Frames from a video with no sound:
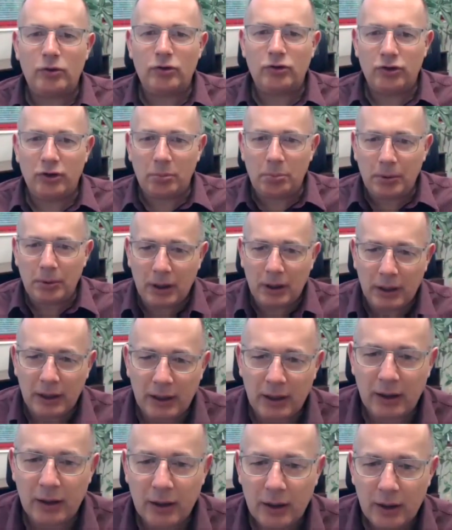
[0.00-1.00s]

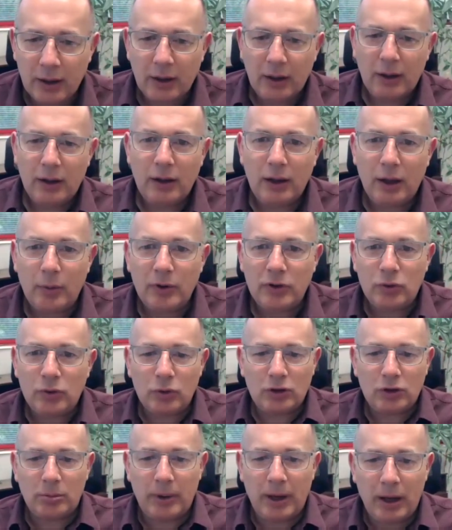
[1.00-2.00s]
Typically, we
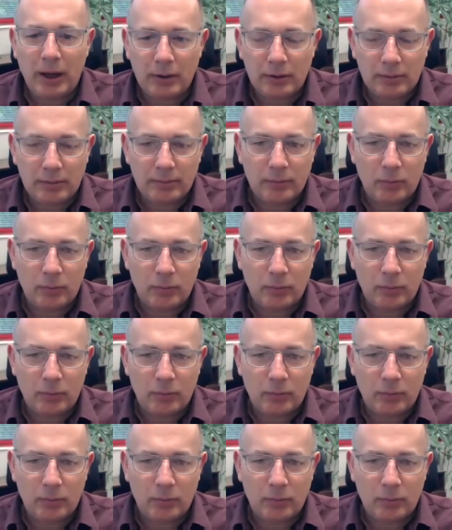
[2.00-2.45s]
talked about